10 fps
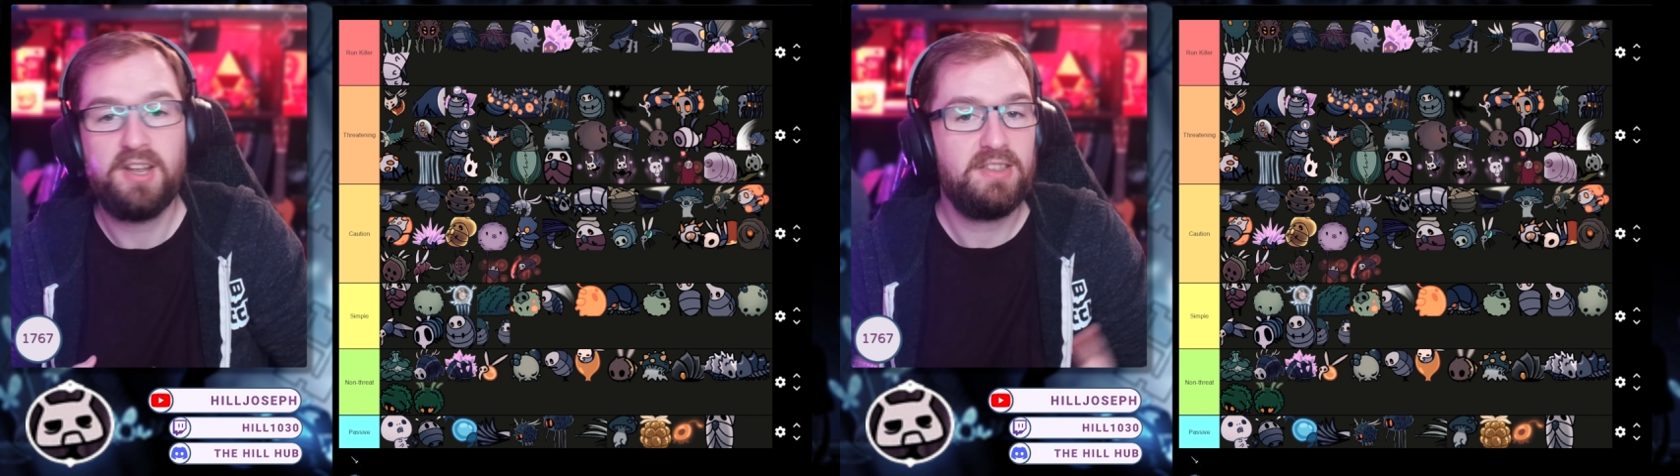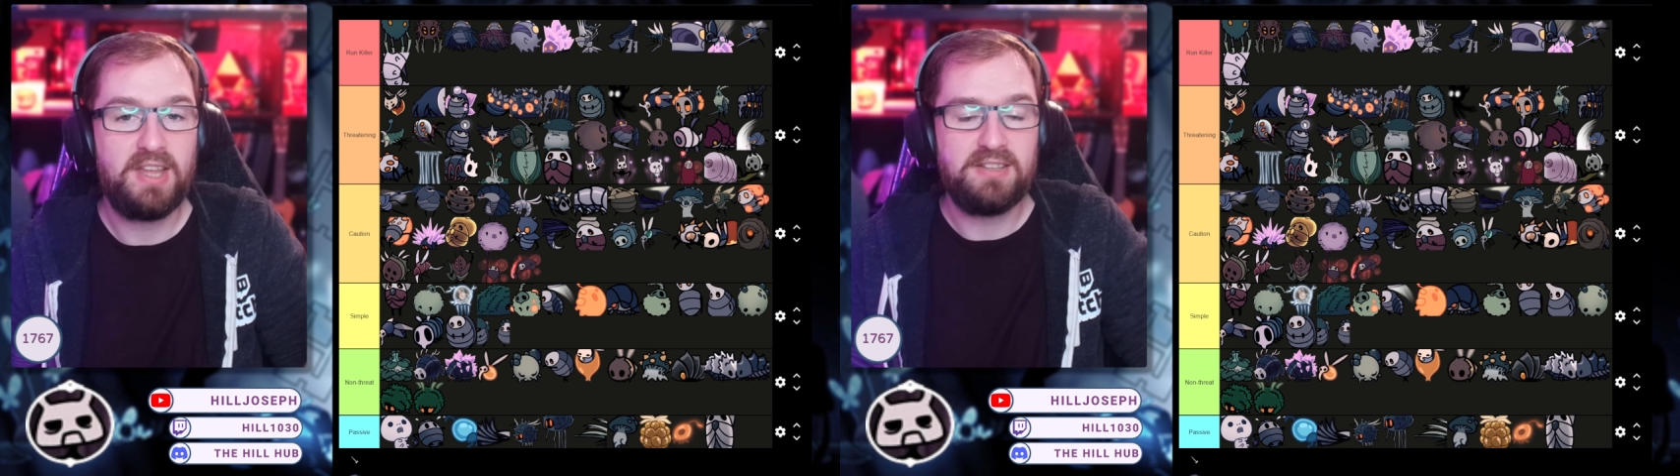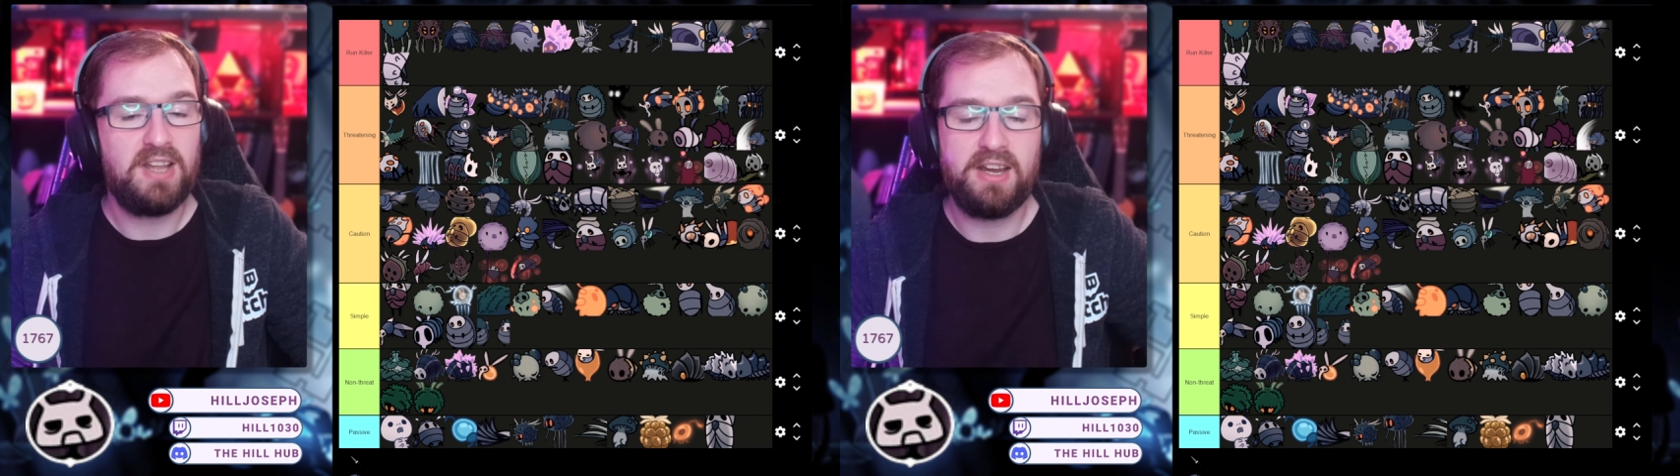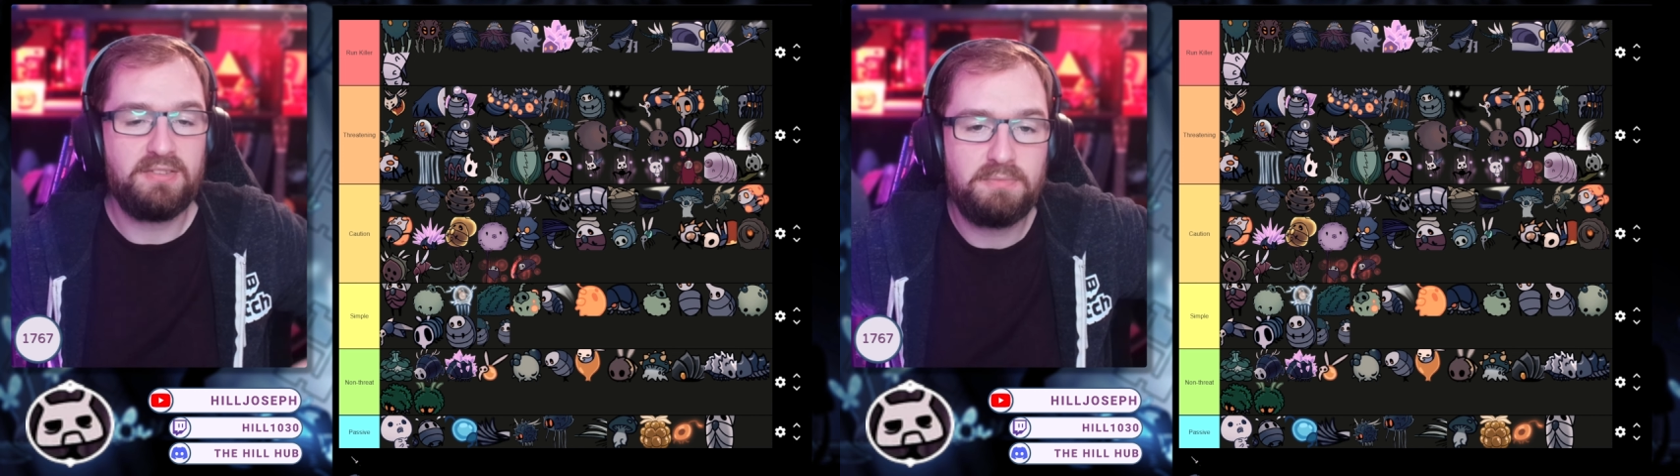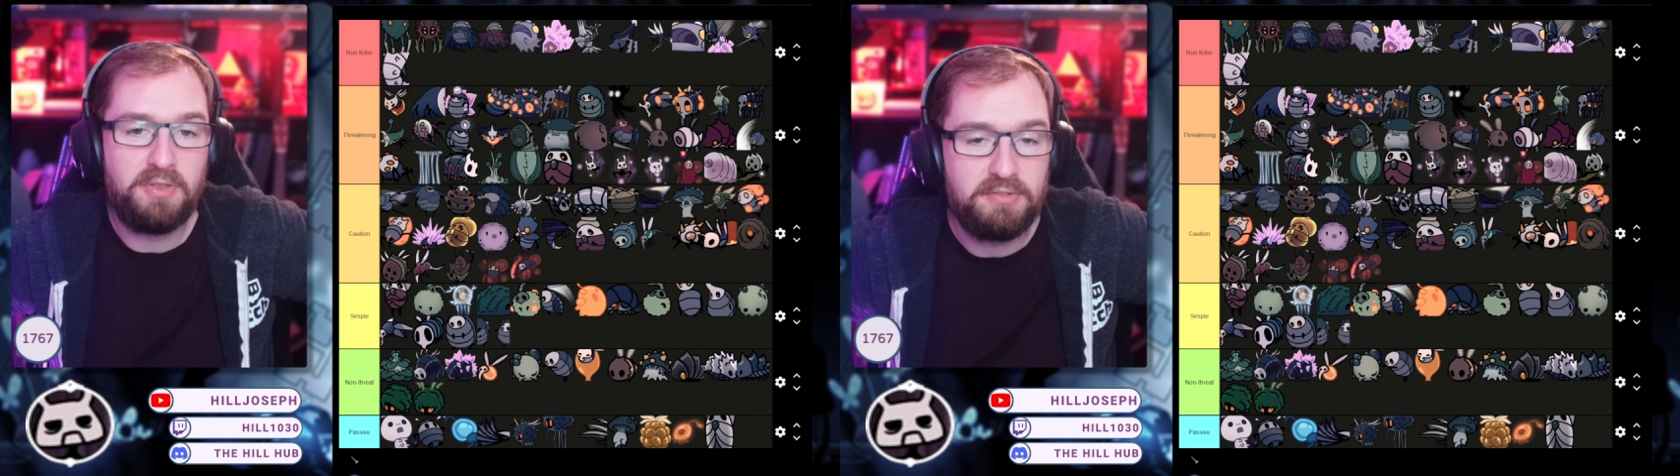there's like
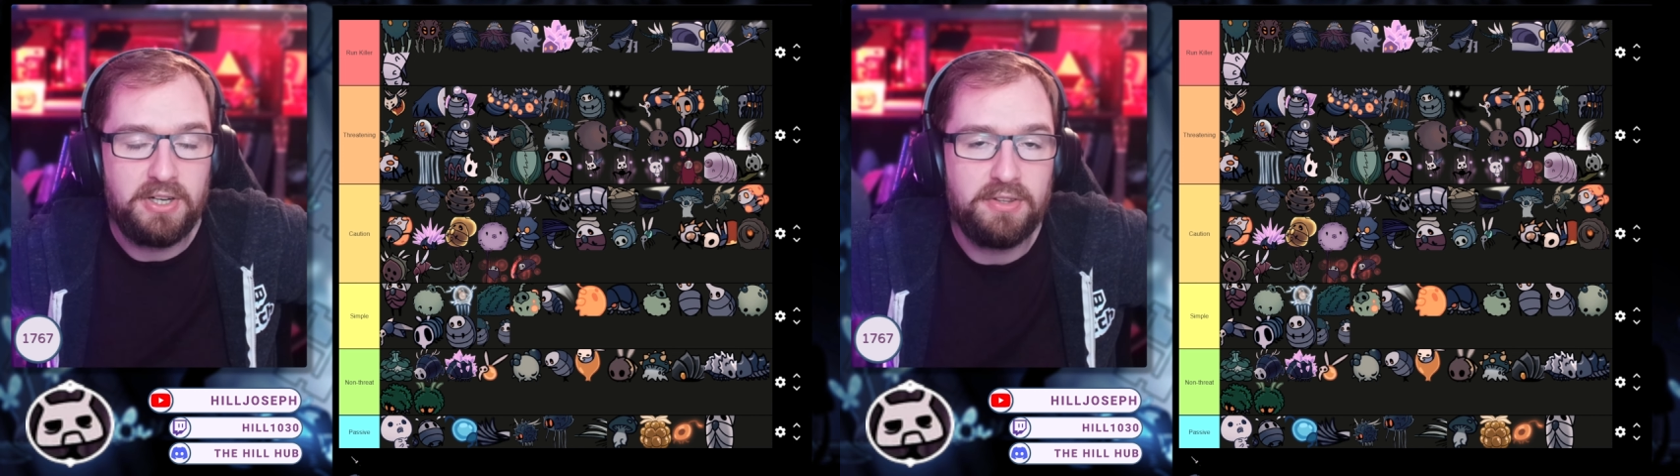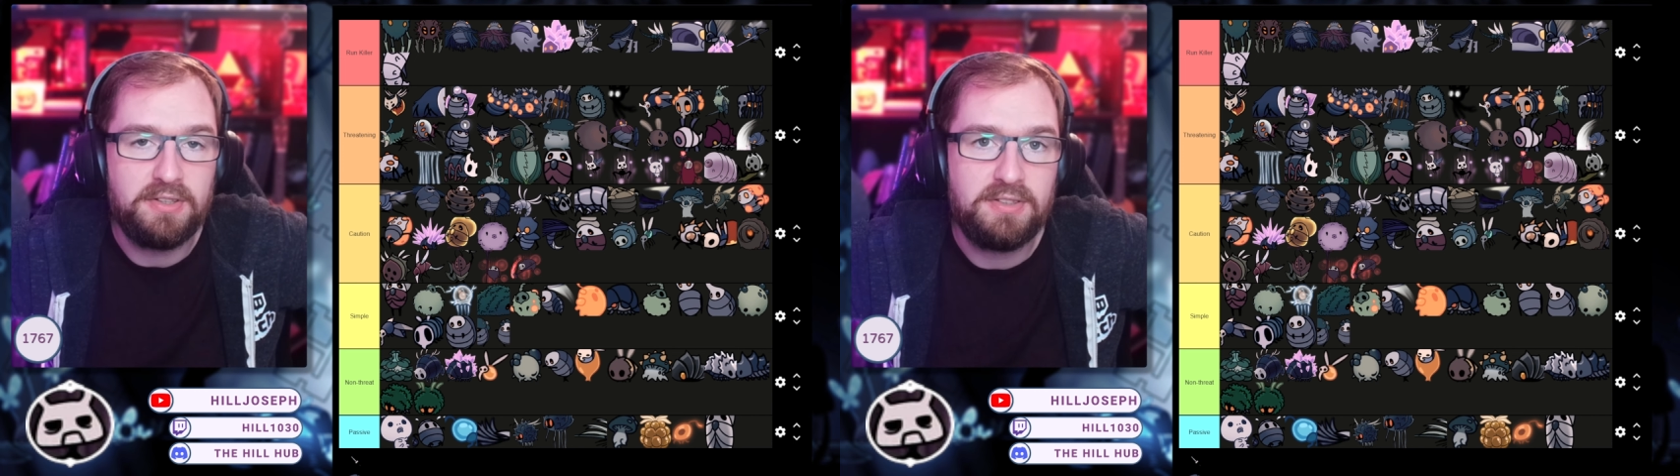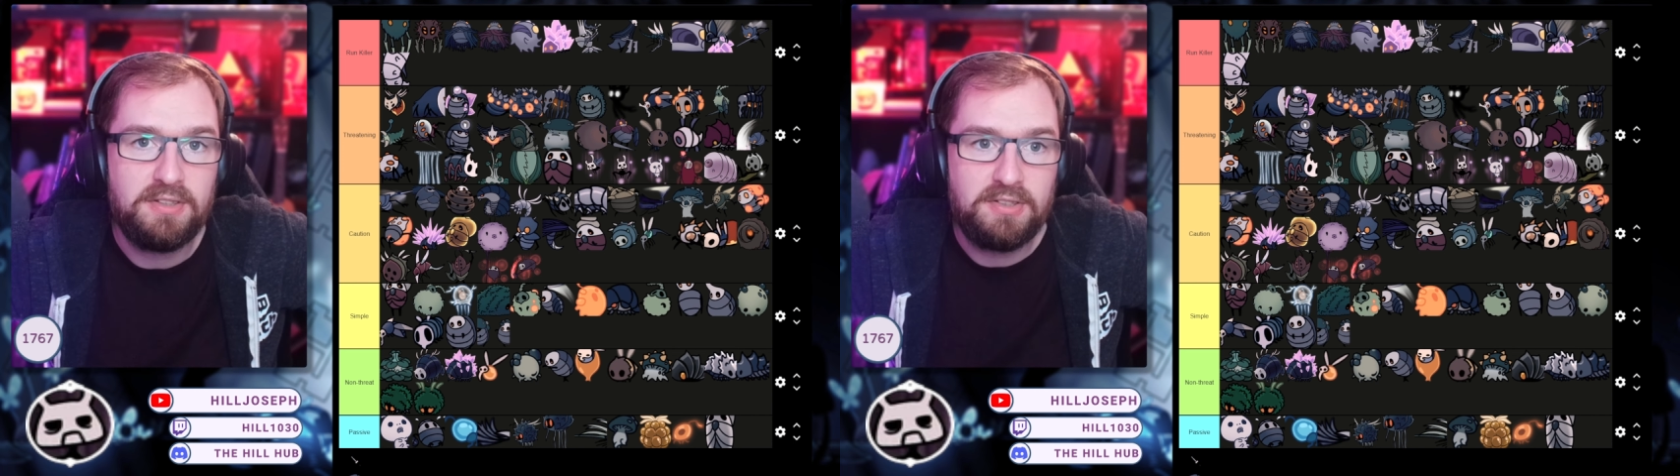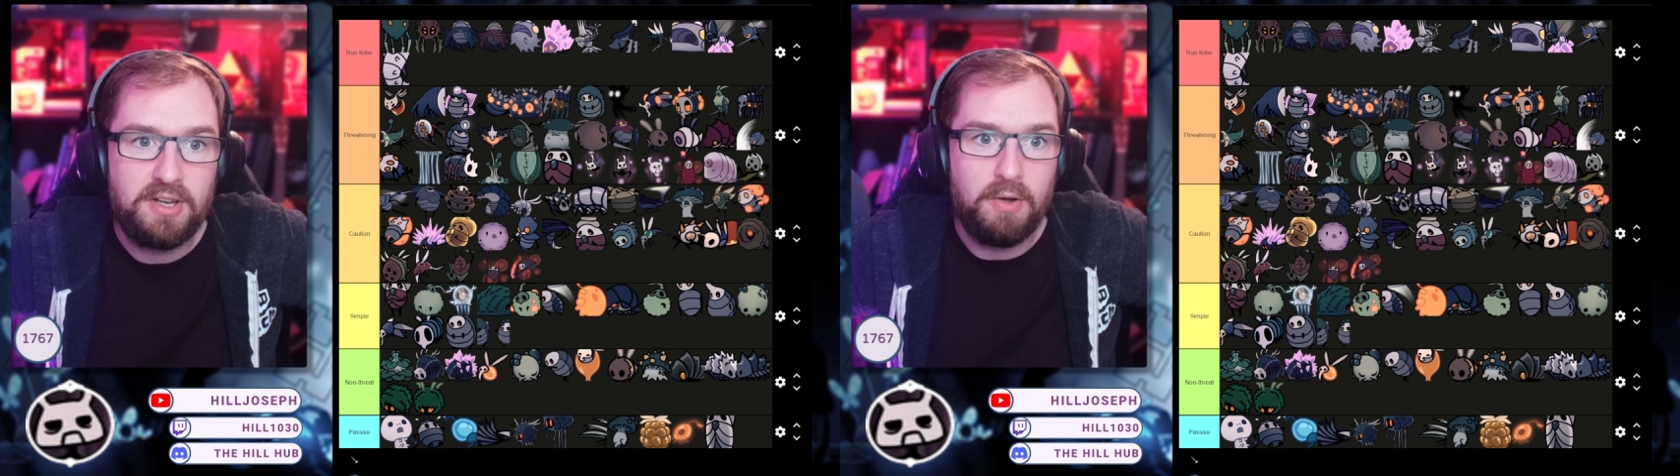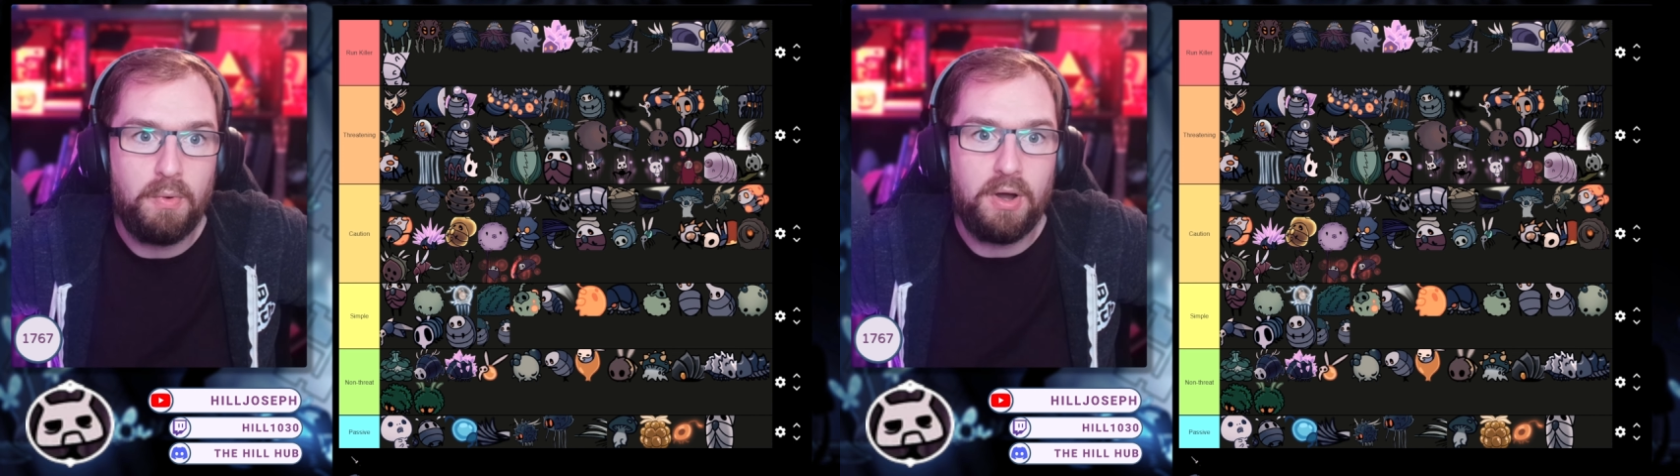3 others to
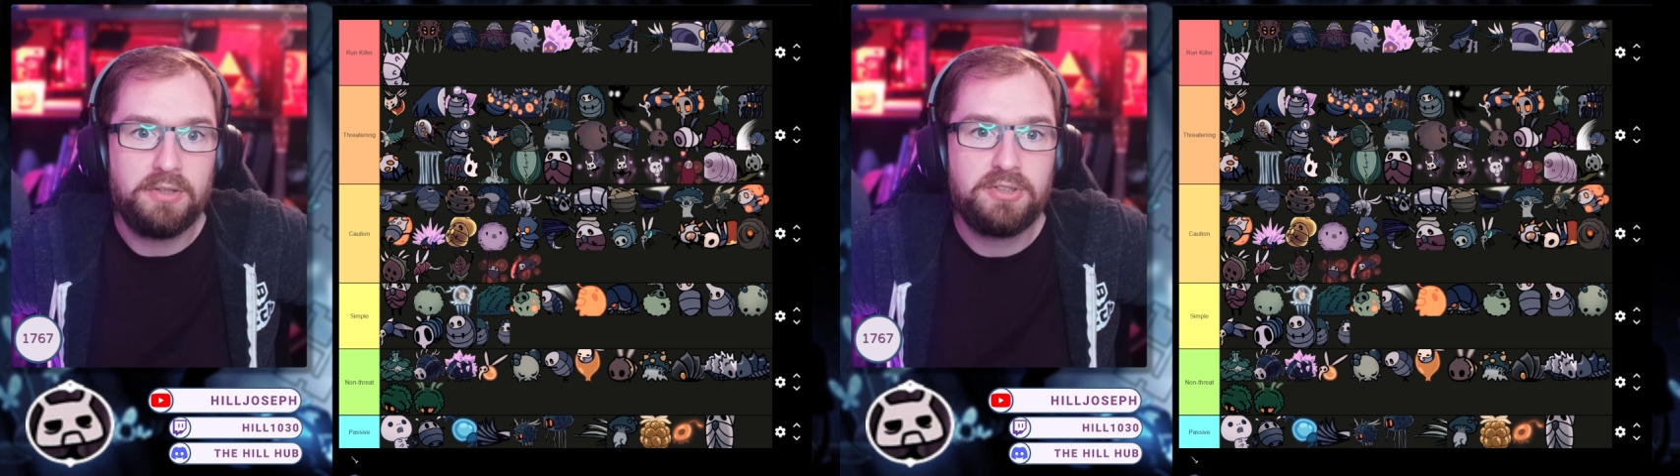go watch.